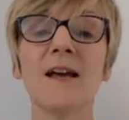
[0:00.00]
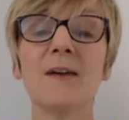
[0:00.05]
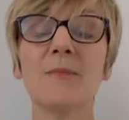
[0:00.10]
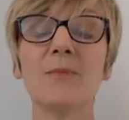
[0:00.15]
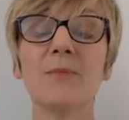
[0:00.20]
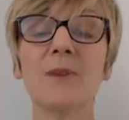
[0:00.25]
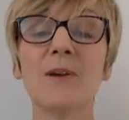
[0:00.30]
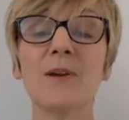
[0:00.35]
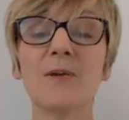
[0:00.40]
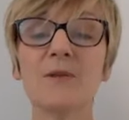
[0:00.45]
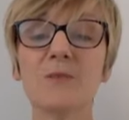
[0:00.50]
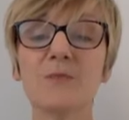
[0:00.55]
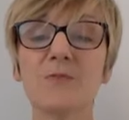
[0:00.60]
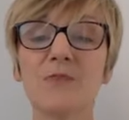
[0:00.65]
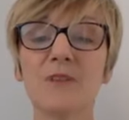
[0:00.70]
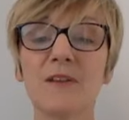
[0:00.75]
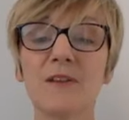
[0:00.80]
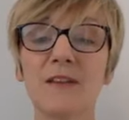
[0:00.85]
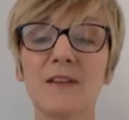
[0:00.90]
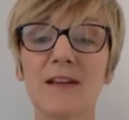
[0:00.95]
When I was
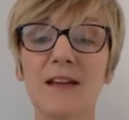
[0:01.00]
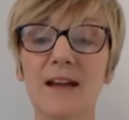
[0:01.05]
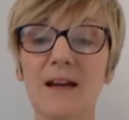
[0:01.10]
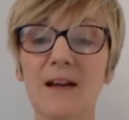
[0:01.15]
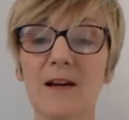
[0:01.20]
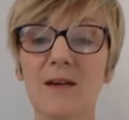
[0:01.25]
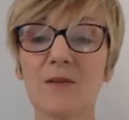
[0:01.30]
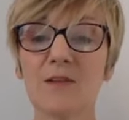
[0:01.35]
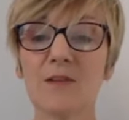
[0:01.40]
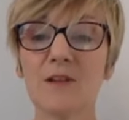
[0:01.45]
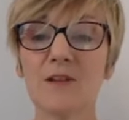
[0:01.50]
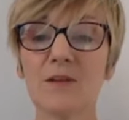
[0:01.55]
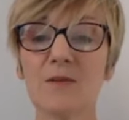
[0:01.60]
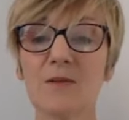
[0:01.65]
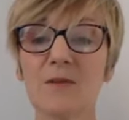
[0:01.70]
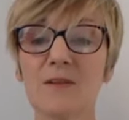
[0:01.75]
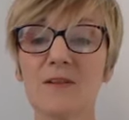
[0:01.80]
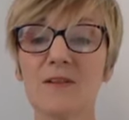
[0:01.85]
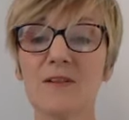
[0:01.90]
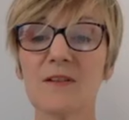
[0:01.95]
breathing out, I
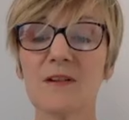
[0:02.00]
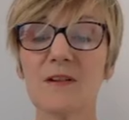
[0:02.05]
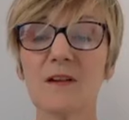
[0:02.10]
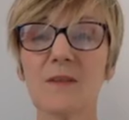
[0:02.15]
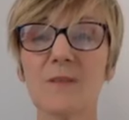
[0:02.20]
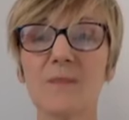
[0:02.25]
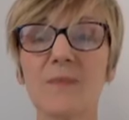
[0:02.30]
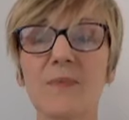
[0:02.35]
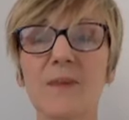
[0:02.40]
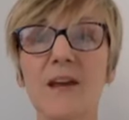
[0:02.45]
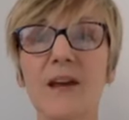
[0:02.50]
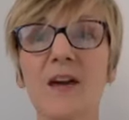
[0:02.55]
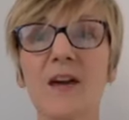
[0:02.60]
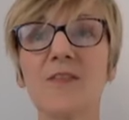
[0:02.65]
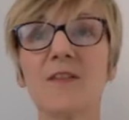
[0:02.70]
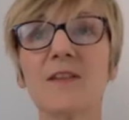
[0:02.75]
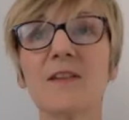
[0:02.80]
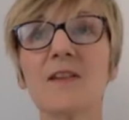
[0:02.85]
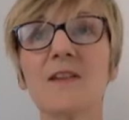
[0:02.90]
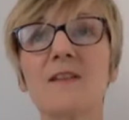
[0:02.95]
was
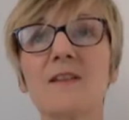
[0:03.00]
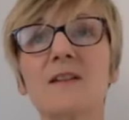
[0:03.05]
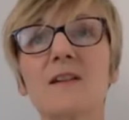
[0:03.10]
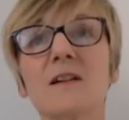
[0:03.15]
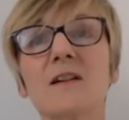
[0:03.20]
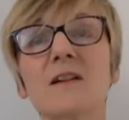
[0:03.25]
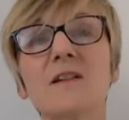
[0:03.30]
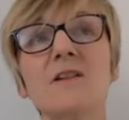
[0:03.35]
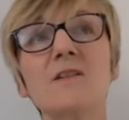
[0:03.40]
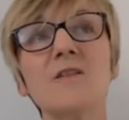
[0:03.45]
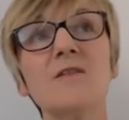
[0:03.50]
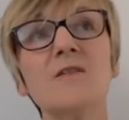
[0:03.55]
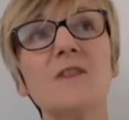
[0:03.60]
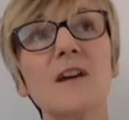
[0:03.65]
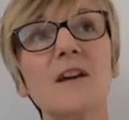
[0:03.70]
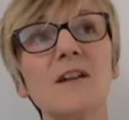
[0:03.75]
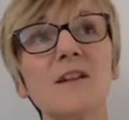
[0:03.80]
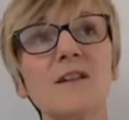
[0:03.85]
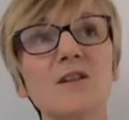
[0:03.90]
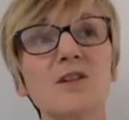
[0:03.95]
having this kind of
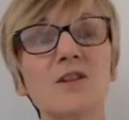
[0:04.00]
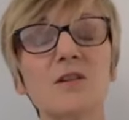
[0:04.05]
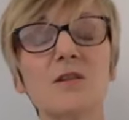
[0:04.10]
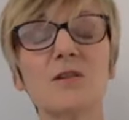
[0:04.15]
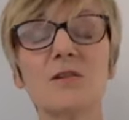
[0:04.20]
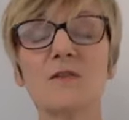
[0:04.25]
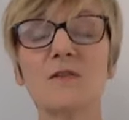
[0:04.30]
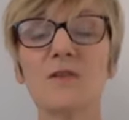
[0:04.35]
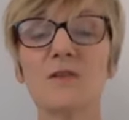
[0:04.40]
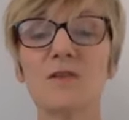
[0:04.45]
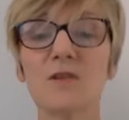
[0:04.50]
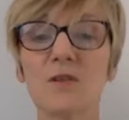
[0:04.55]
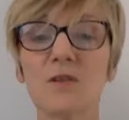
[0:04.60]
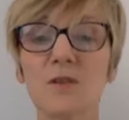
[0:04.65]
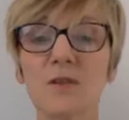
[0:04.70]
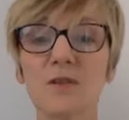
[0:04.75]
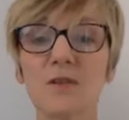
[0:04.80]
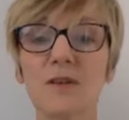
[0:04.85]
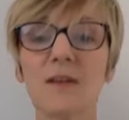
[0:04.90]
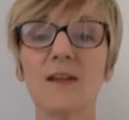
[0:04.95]
attitude of
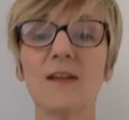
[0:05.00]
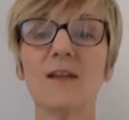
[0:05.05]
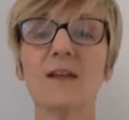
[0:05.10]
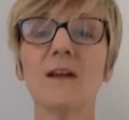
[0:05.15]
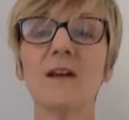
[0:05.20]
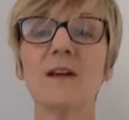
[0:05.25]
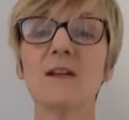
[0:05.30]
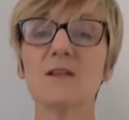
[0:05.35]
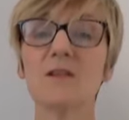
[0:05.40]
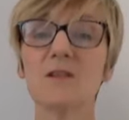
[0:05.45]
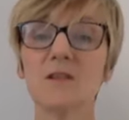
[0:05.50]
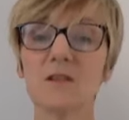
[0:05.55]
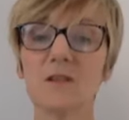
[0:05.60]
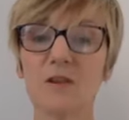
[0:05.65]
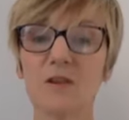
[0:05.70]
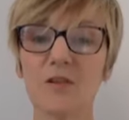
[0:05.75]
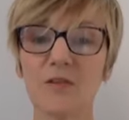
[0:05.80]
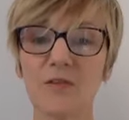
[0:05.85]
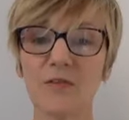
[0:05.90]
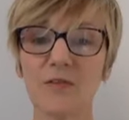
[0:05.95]
soothing,
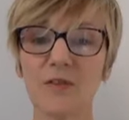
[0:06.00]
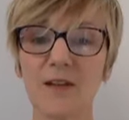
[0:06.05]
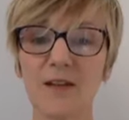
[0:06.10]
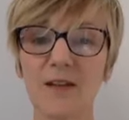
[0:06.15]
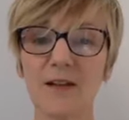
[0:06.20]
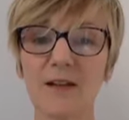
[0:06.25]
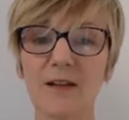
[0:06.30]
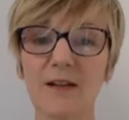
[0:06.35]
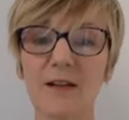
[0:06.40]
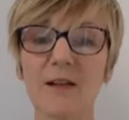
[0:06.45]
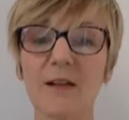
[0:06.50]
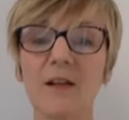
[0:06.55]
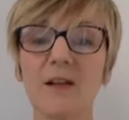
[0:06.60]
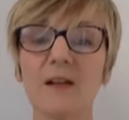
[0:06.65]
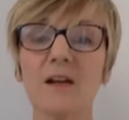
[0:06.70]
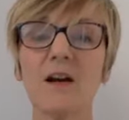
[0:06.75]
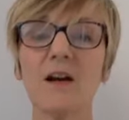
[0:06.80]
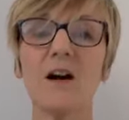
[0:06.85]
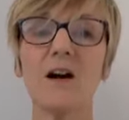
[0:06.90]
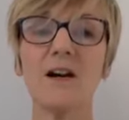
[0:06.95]
softening,
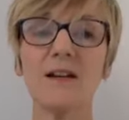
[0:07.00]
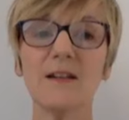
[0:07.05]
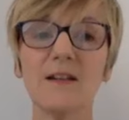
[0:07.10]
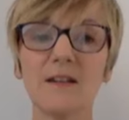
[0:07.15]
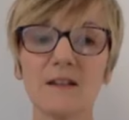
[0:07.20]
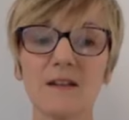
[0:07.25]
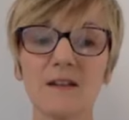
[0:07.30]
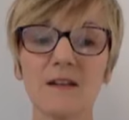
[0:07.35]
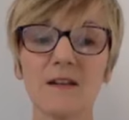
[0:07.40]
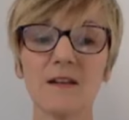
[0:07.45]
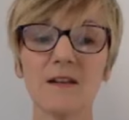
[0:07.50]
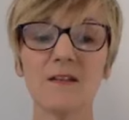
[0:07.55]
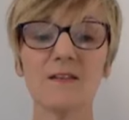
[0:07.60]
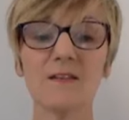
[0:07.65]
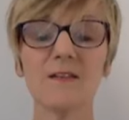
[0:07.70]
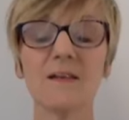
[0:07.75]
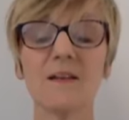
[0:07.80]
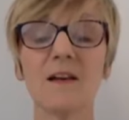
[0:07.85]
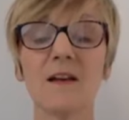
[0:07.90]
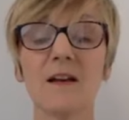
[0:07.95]

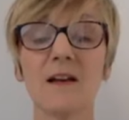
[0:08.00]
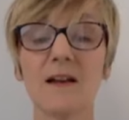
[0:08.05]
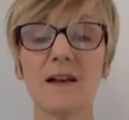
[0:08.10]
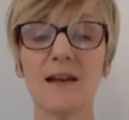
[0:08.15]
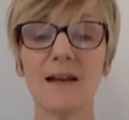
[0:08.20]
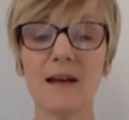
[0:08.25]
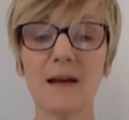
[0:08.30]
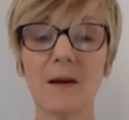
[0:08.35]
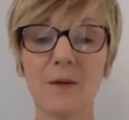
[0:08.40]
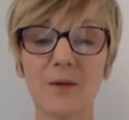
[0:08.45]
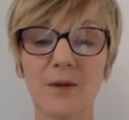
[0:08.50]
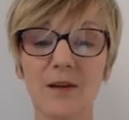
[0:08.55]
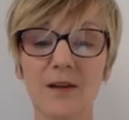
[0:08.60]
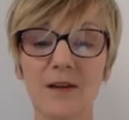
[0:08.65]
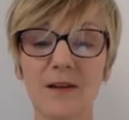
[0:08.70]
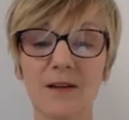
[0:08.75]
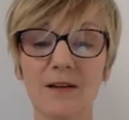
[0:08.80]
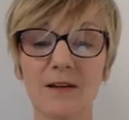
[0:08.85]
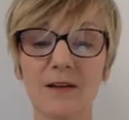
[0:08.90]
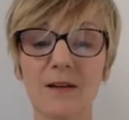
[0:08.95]
kindness,
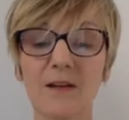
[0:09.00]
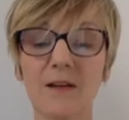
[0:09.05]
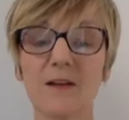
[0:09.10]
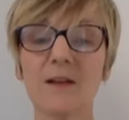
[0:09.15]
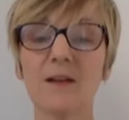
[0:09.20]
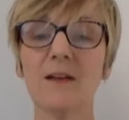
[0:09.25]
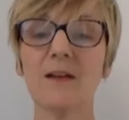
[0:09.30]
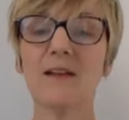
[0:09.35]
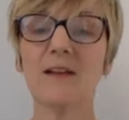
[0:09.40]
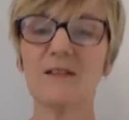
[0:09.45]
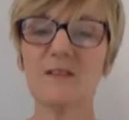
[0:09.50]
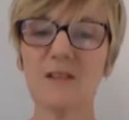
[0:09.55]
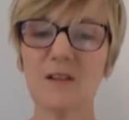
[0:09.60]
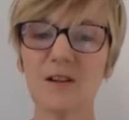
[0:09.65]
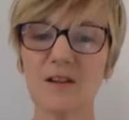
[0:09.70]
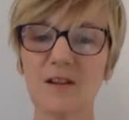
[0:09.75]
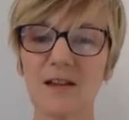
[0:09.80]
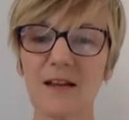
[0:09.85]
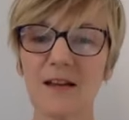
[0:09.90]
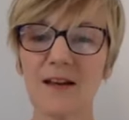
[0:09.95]
allowing, it's
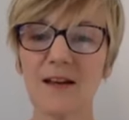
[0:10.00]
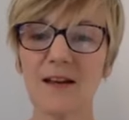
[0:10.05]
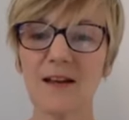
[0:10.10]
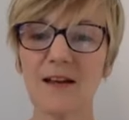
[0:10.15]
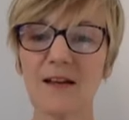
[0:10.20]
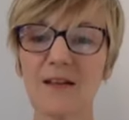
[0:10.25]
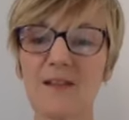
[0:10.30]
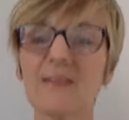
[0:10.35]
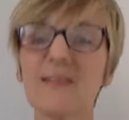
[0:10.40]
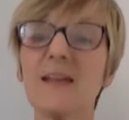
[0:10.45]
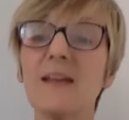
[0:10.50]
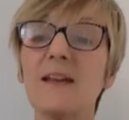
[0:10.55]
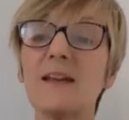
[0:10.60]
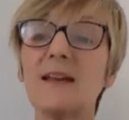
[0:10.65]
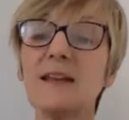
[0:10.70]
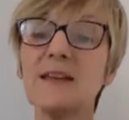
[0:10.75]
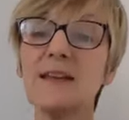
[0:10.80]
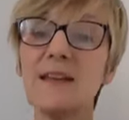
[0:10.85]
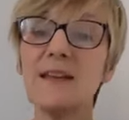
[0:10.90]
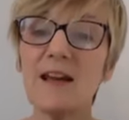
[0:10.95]
okay,
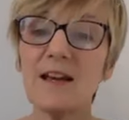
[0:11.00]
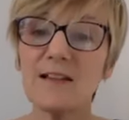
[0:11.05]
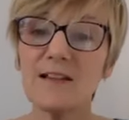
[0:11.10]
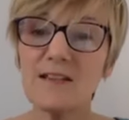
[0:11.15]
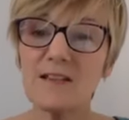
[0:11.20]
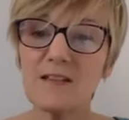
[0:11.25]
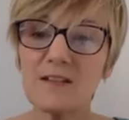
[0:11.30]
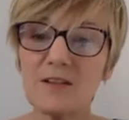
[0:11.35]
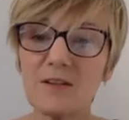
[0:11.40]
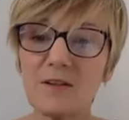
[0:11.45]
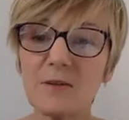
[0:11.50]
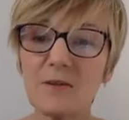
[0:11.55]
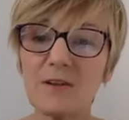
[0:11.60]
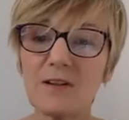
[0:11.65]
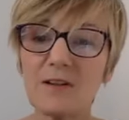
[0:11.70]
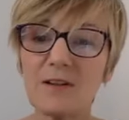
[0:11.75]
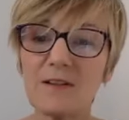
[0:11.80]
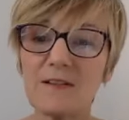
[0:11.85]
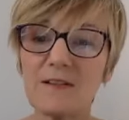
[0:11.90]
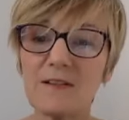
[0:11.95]
saying yes to
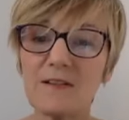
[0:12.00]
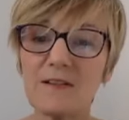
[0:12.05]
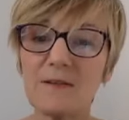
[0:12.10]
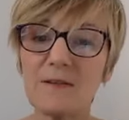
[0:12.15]
it.